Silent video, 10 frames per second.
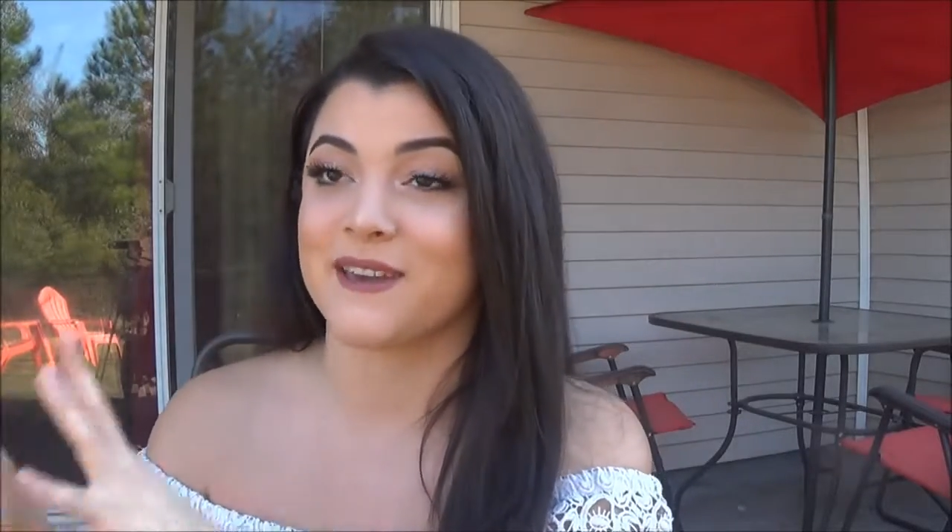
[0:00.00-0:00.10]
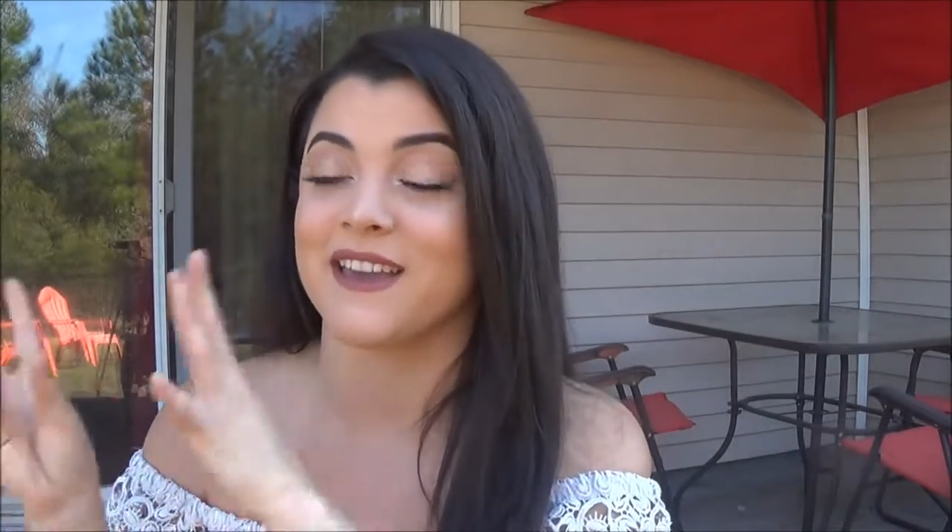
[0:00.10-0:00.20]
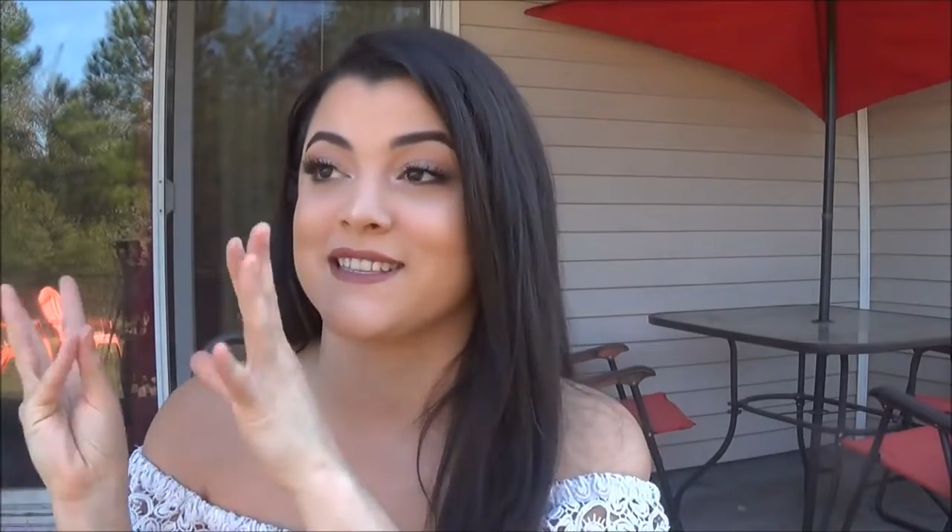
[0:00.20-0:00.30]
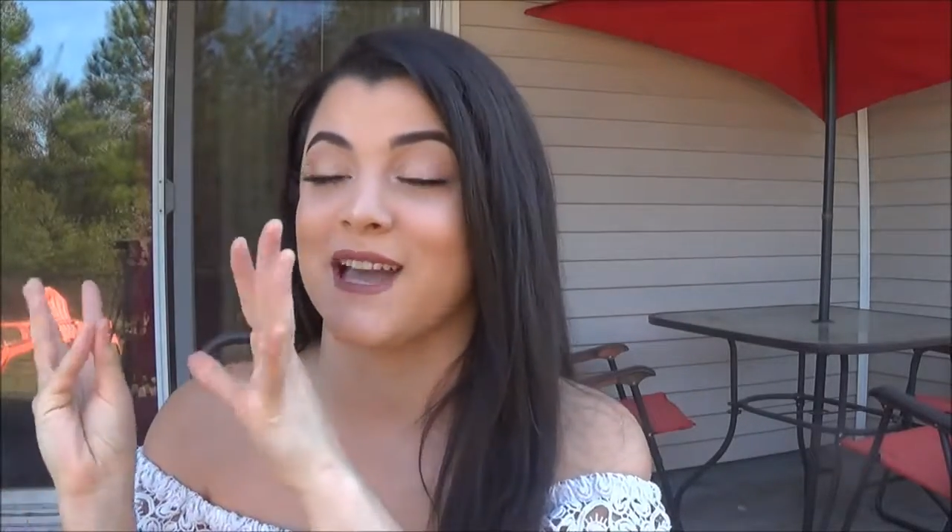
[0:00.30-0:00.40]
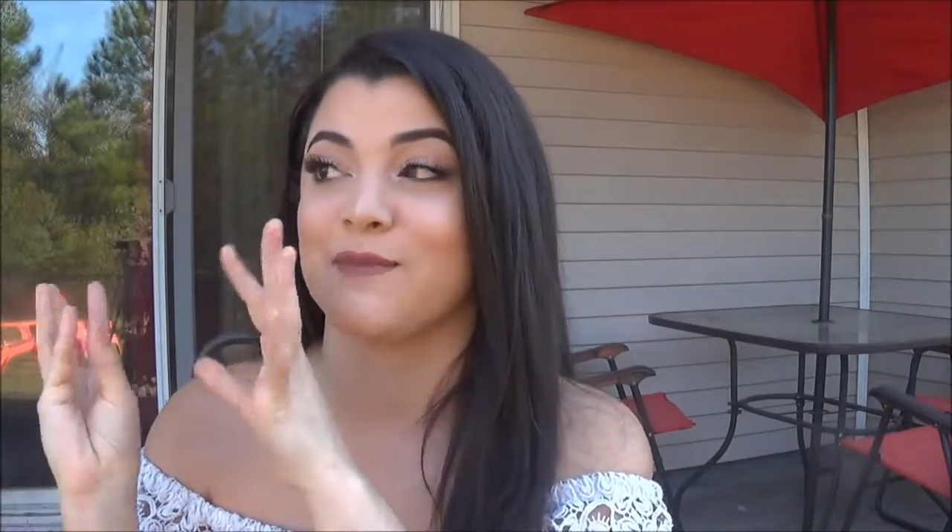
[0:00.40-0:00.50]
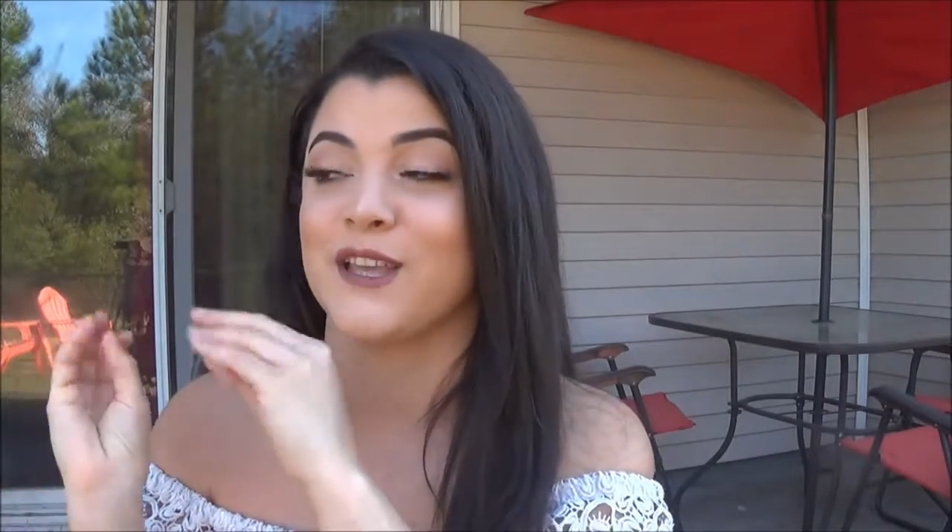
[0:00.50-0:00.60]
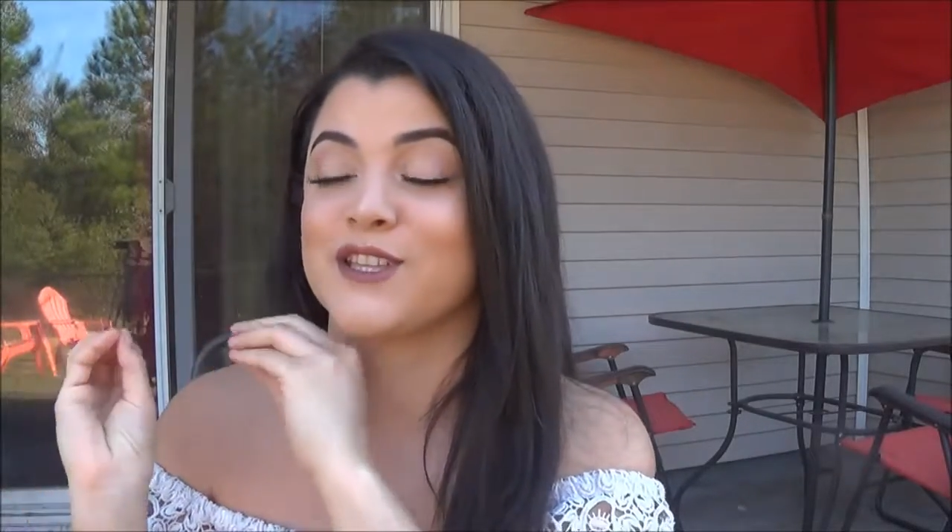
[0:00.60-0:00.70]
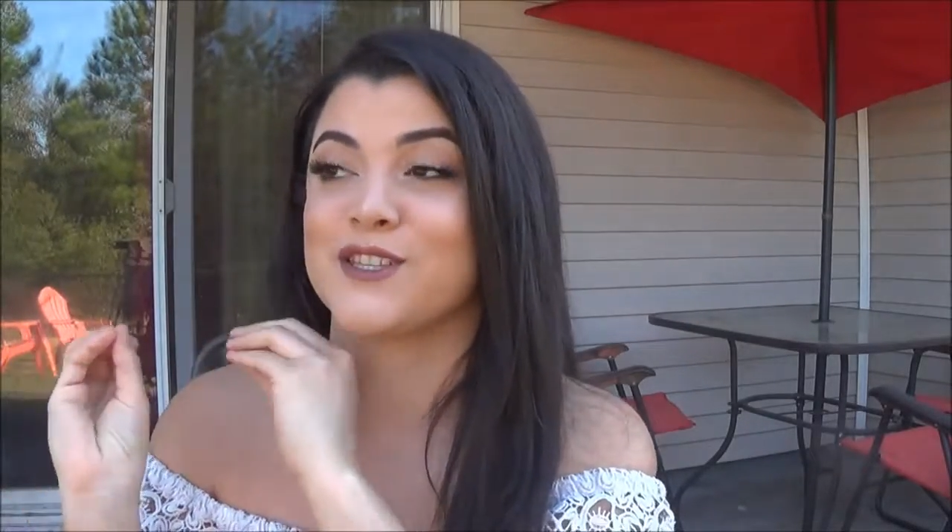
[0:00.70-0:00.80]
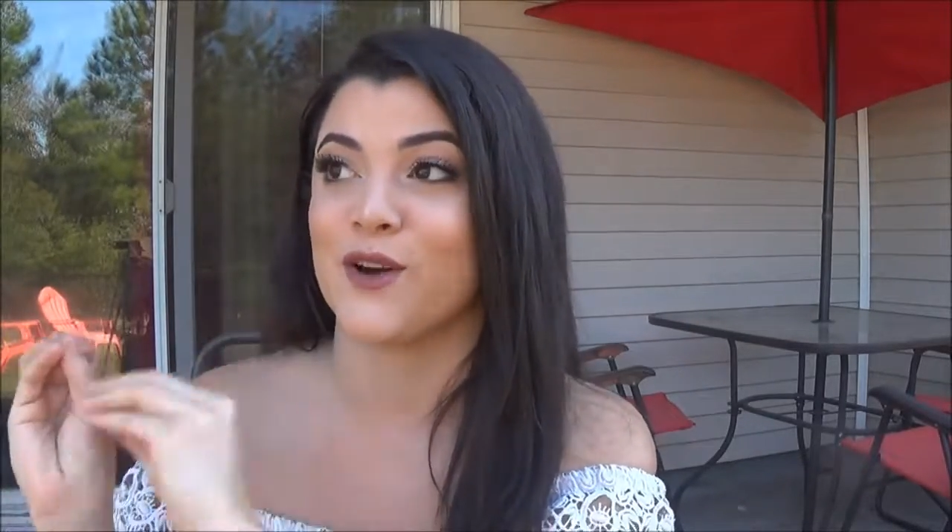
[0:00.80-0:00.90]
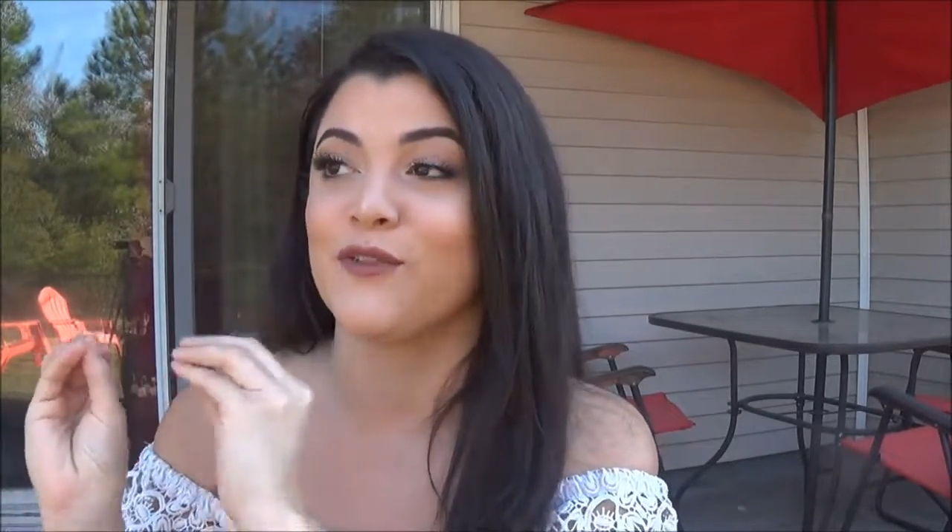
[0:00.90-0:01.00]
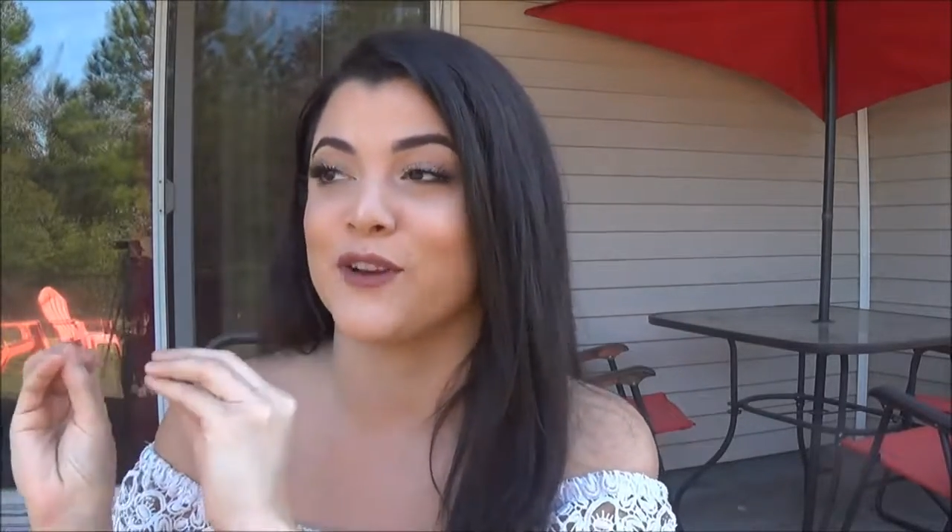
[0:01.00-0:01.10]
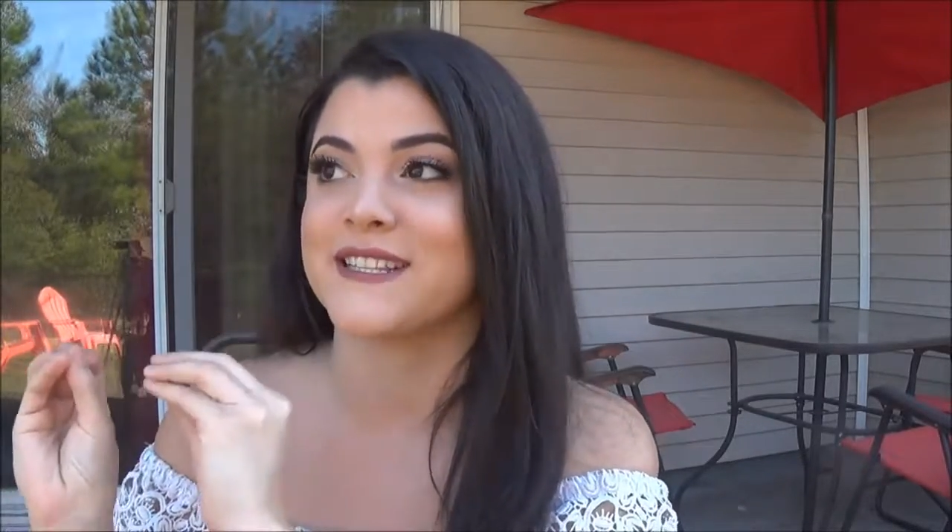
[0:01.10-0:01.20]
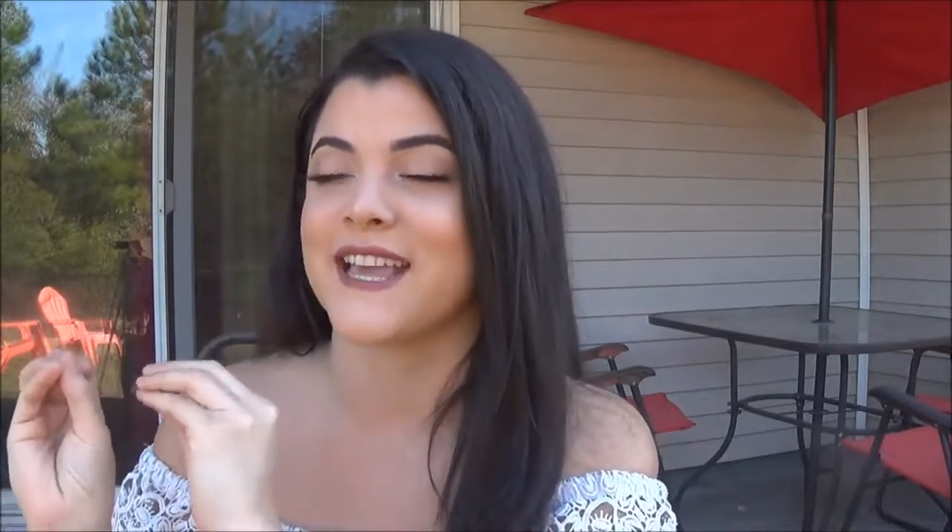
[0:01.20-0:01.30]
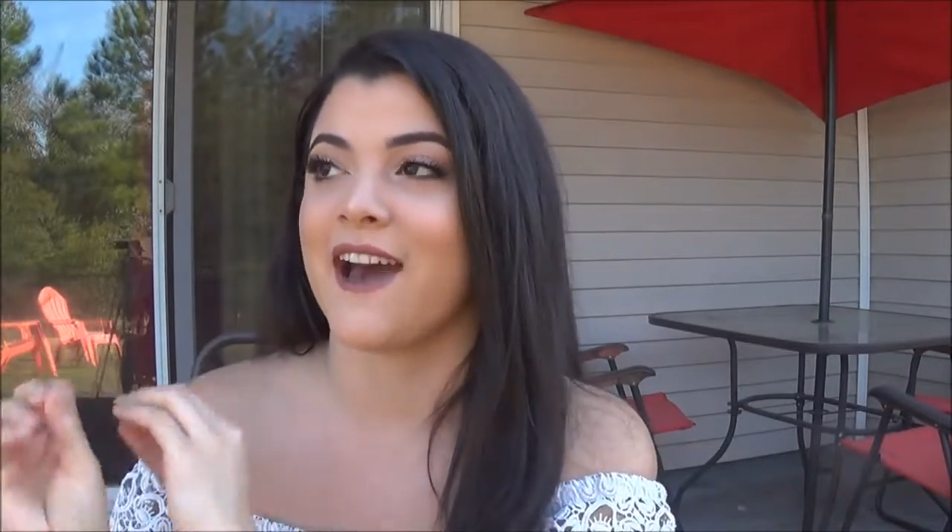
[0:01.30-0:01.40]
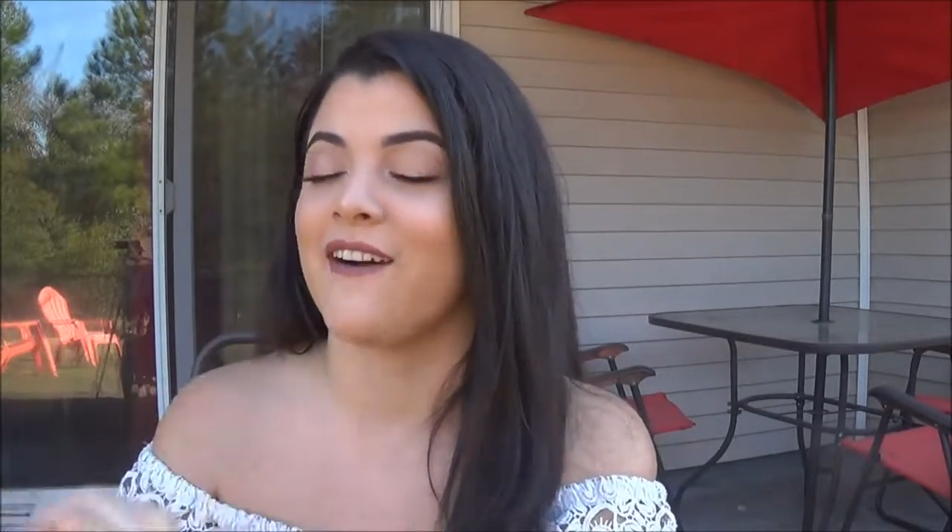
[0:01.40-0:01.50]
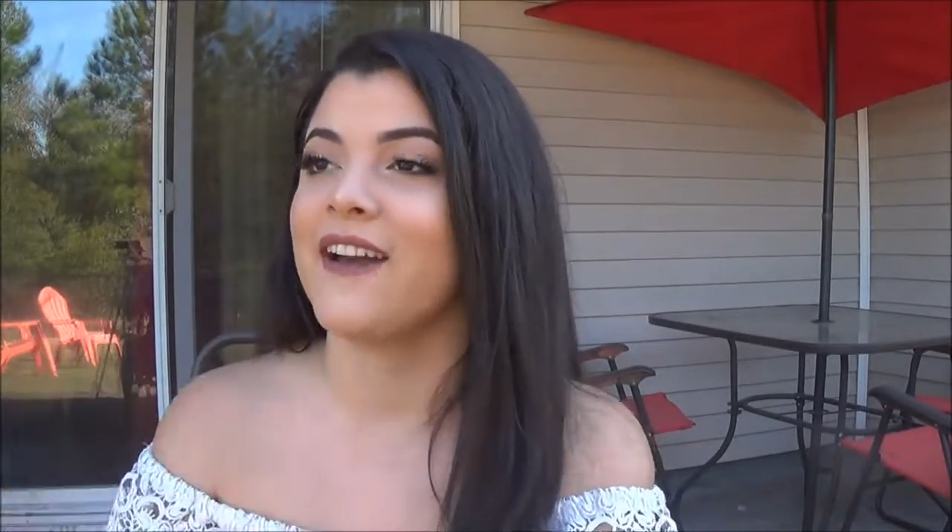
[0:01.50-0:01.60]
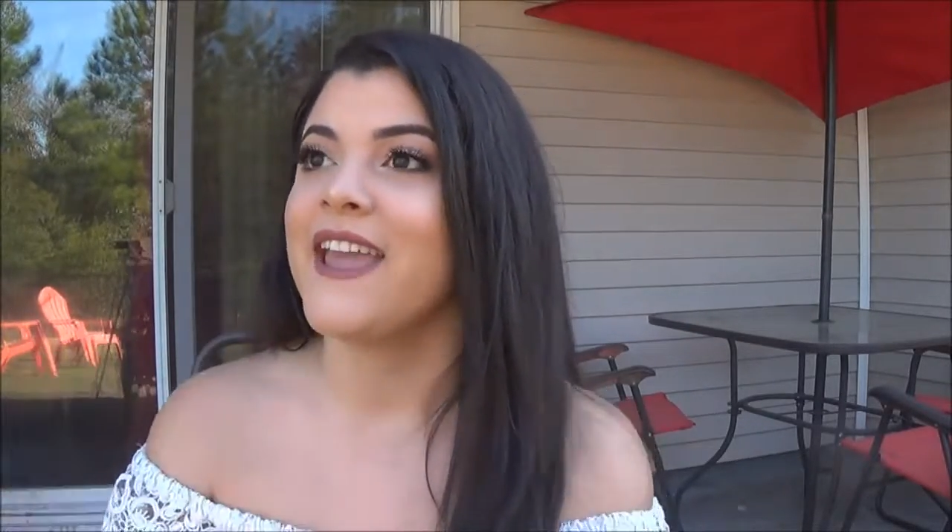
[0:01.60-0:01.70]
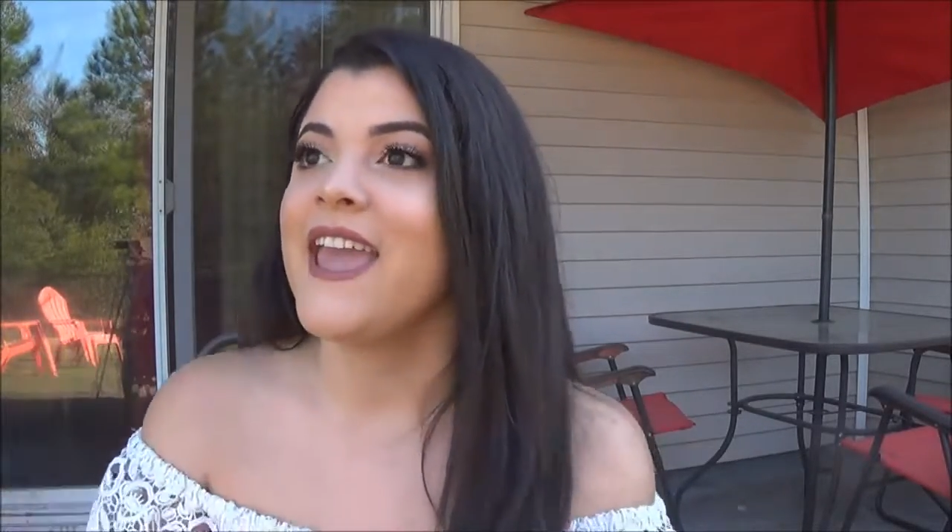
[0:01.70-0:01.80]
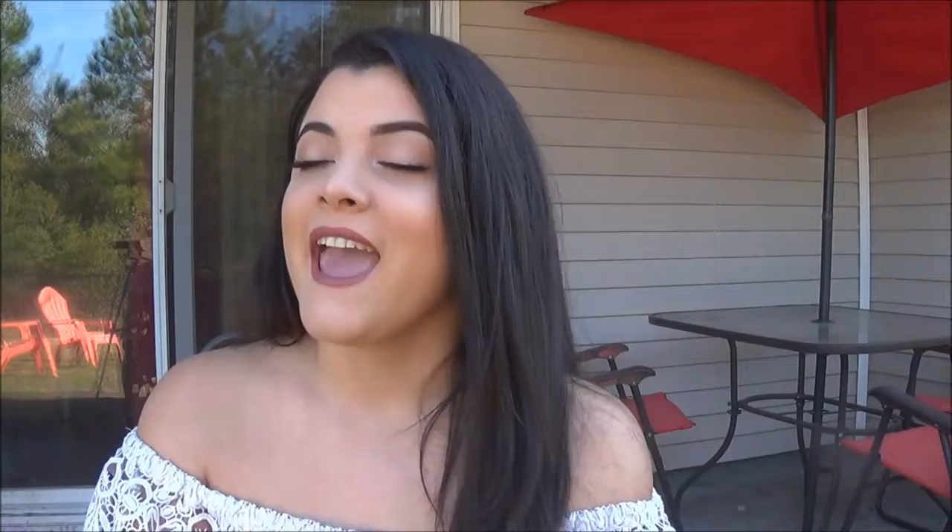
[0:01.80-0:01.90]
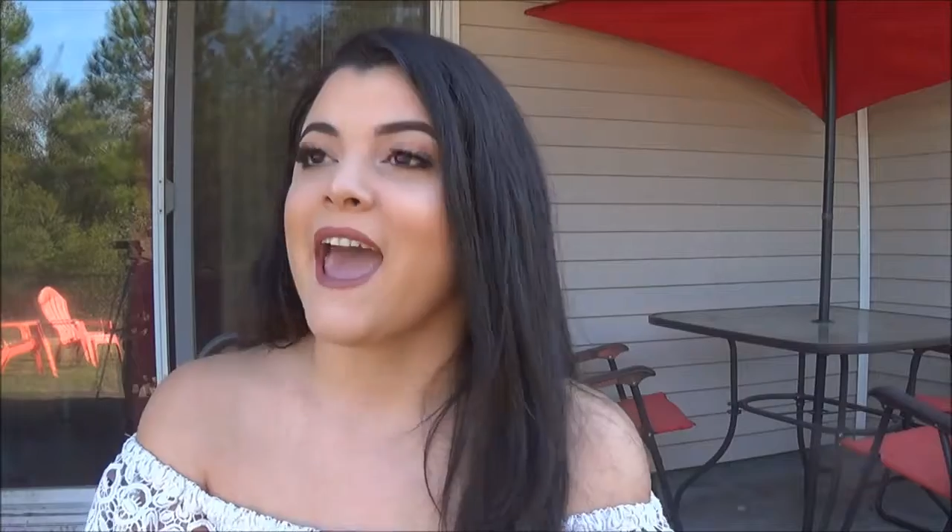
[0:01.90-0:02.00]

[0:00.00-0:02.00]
because I'm like so freaked out.